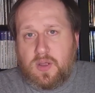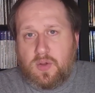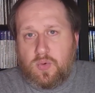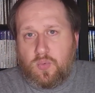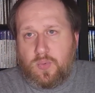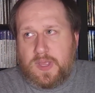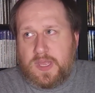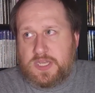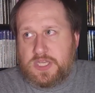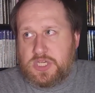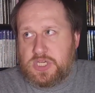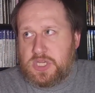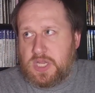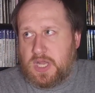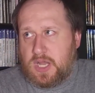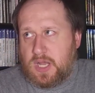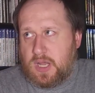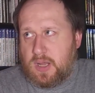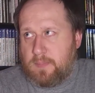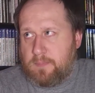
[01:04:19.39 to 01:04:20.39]
which,
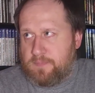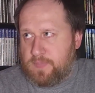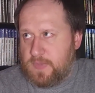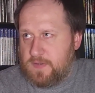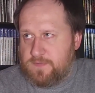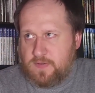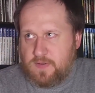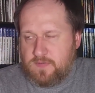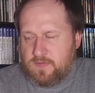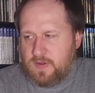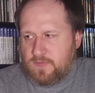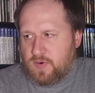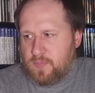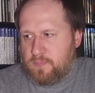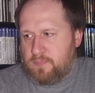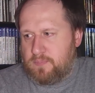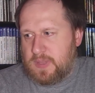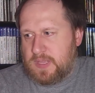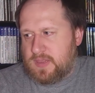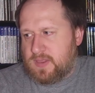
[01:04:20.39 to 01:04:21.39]
if you've never
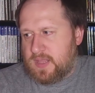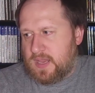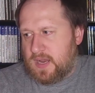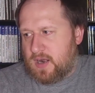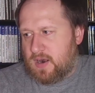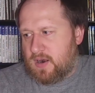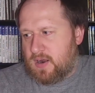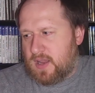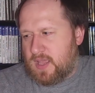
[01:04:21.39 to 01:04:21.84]
been there,